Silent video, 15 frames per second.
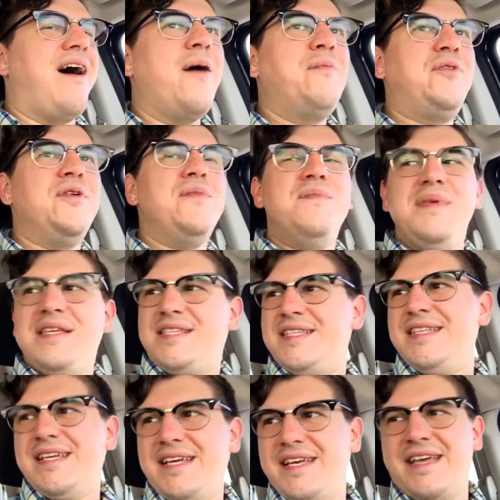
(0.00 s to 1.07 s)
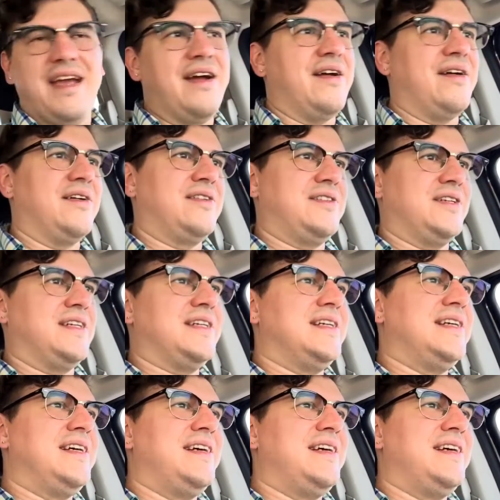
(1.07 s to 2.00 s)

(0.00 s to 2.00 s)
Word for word: optimistic character.